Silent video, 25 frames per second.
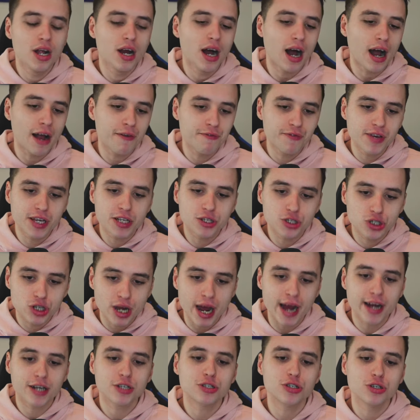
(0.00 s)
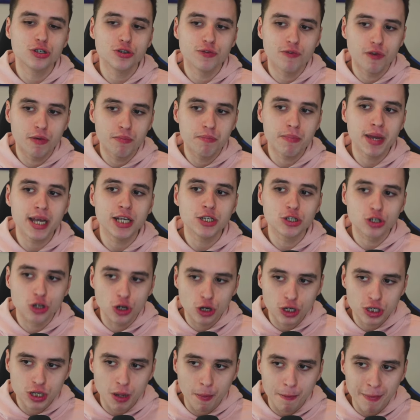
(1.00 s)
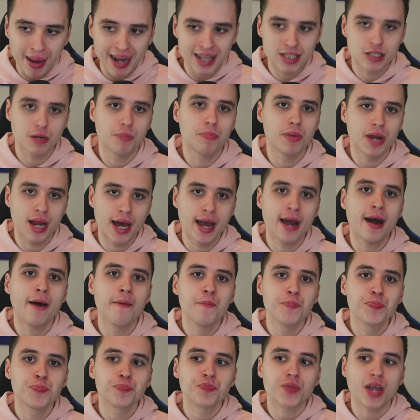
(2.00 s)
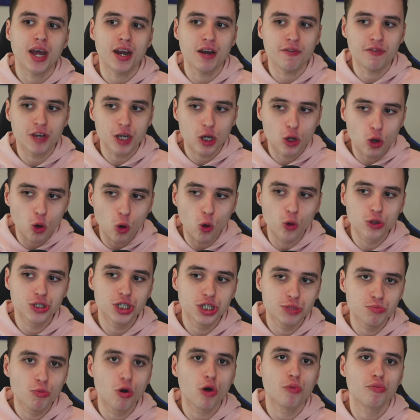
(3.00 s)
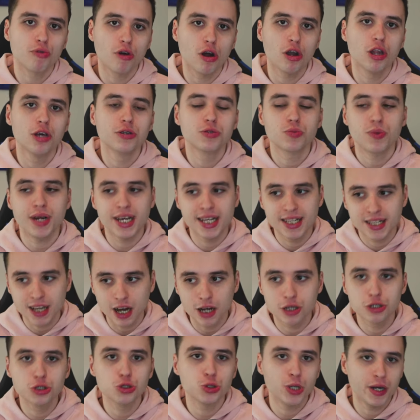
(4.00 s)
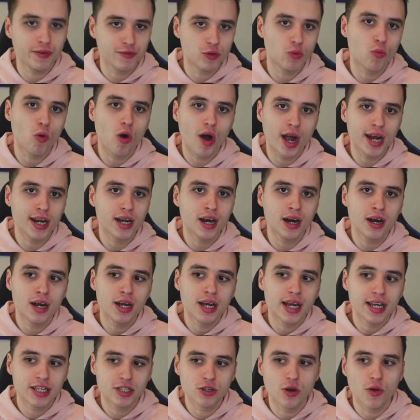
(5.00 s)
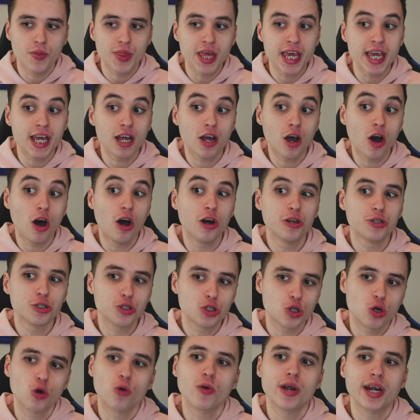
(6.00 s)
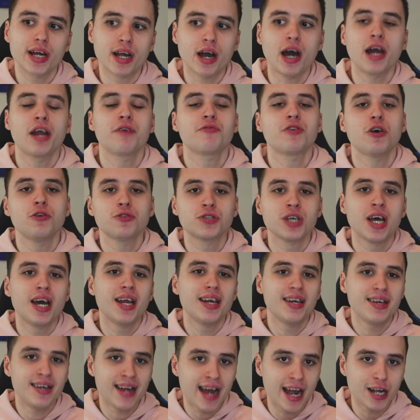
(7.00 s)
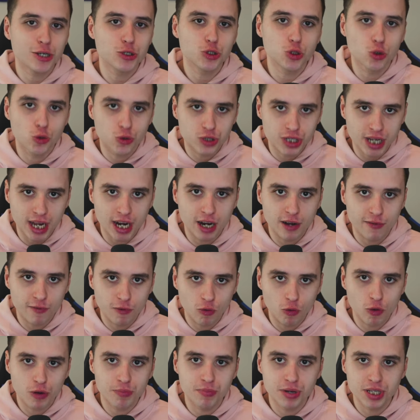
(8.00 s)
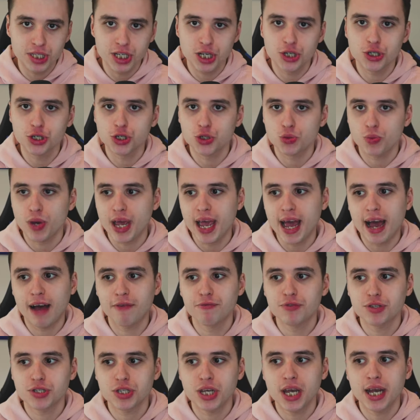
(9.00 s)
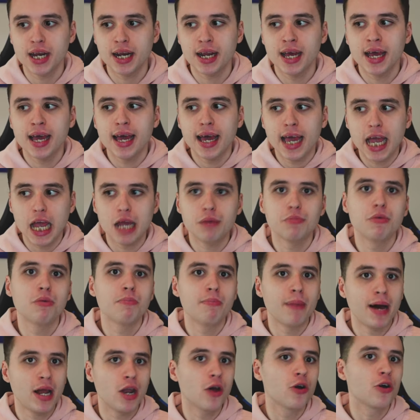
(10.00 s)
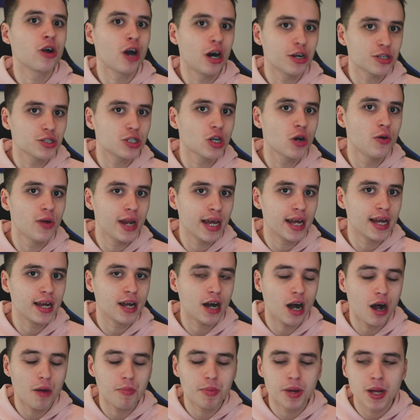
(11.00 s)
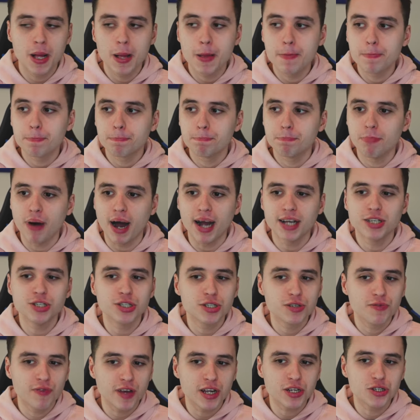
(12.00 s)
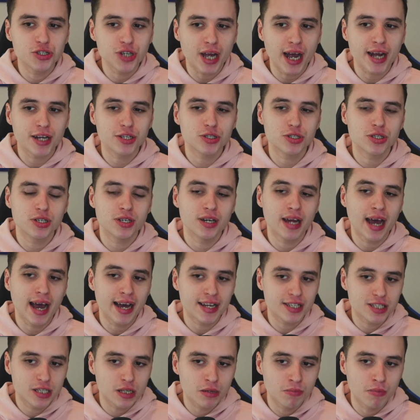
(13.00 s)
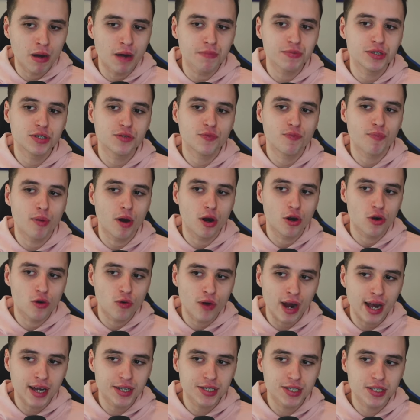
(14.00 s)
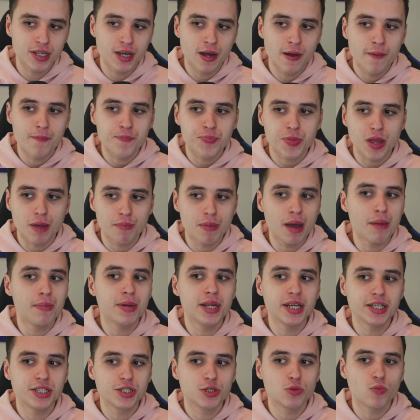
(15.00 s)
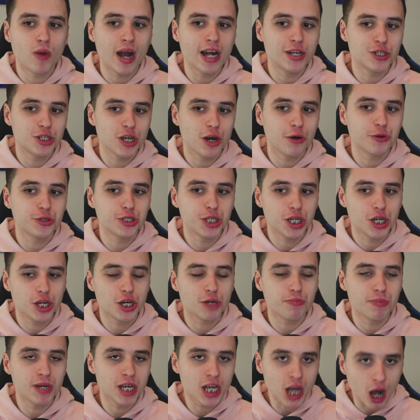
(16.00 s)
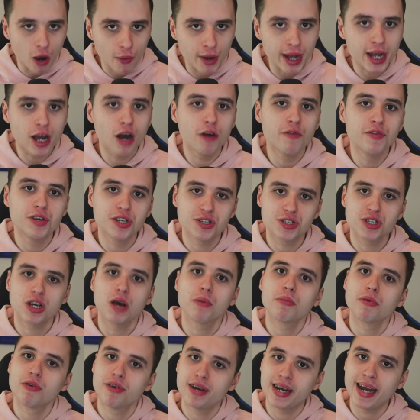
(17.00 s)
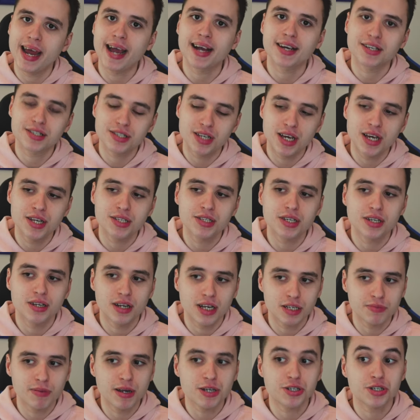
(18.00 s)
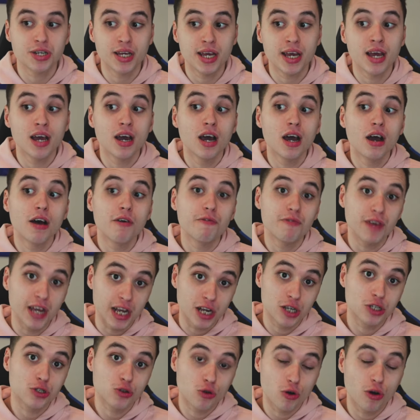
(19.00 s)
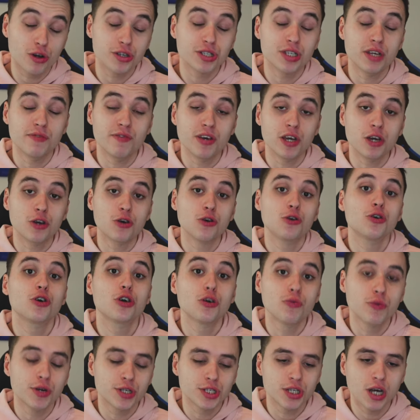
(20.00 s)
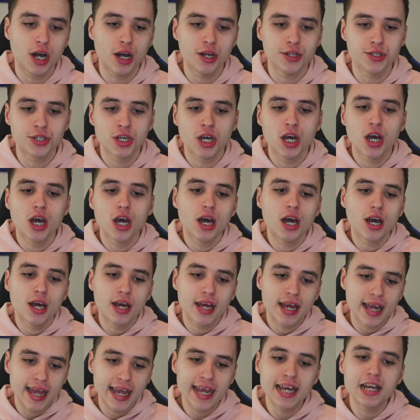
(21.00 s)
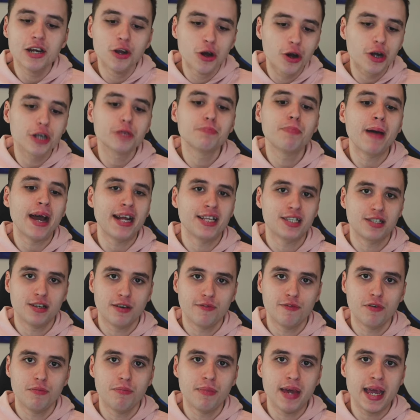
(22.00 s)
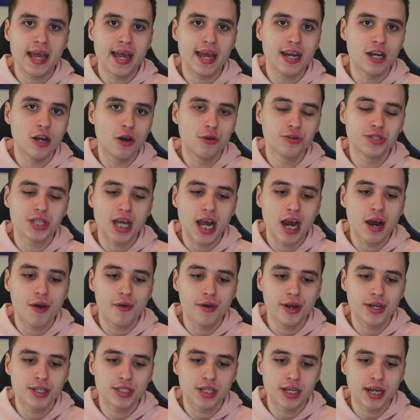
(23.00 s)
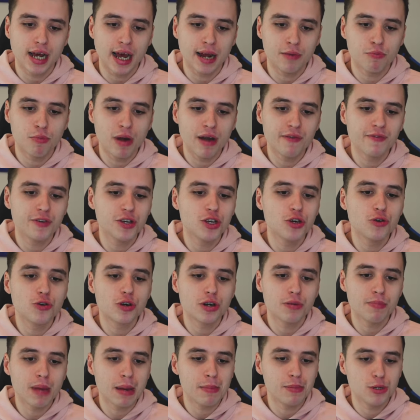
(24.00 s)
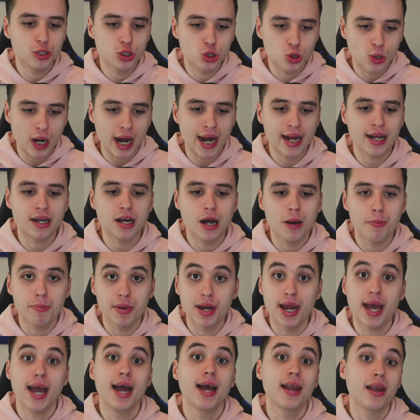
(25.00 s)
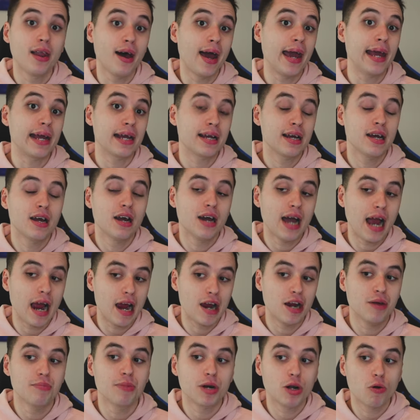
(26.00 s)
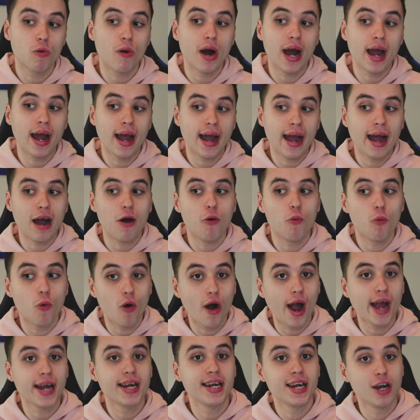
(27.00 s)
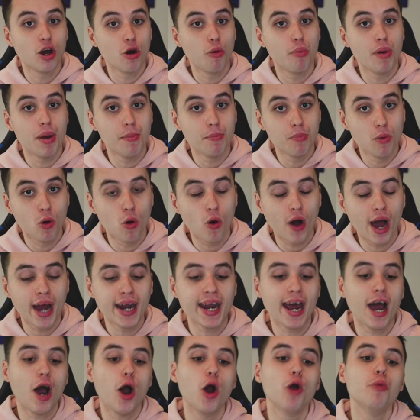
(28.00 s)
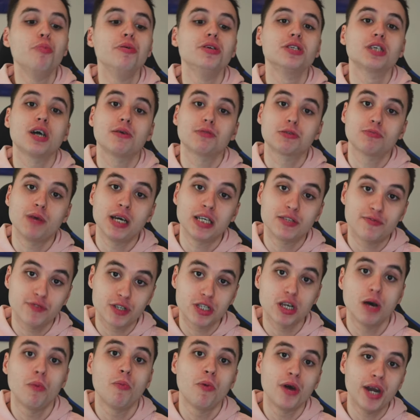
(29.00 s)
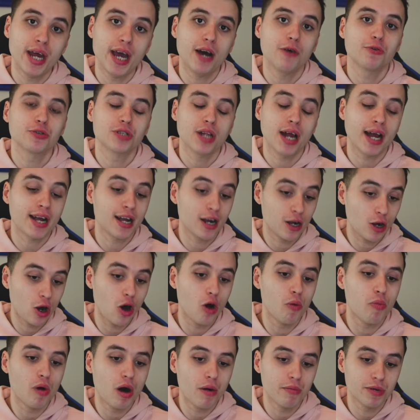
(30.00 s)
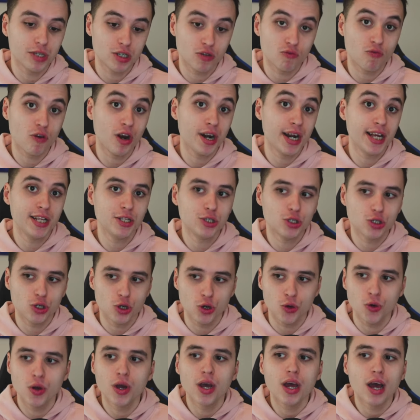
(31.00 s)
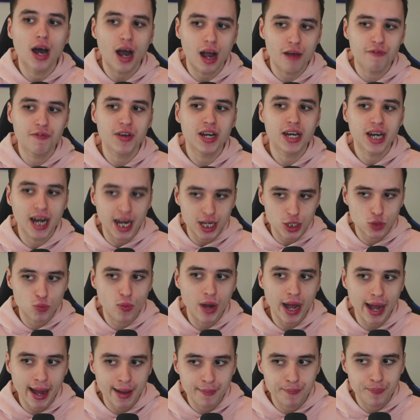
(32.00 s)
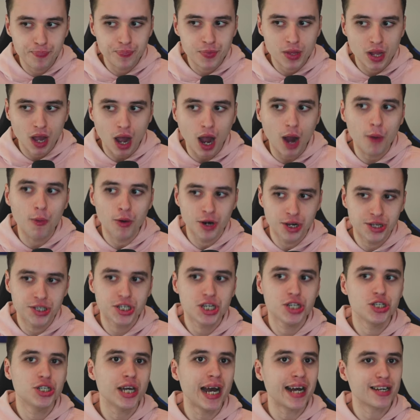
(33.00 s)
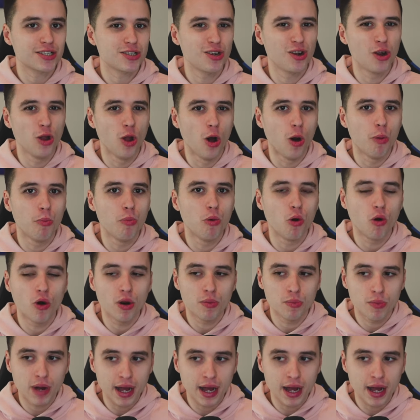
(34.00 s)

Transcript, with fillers: I think Jackson, for me, just looks a better player and I think causes more problems when he does drift wider. It's not that he can't score in kind of those natural centre-forward positions. We have seen him and Malo Gusto link up, but I just think Jackson, as the months have progressed, and maybe this is where Chelsea could be going over the summer and next season, especially, fingers crossed, if Nkunku returns, he looks better for me in those areas. And whether you can maybe drag a player like Harry Maguire out wide a little bit more and that opens up space for someone else like a Cole Palmer to run into, I think that's where I want to see Jackson a lot more.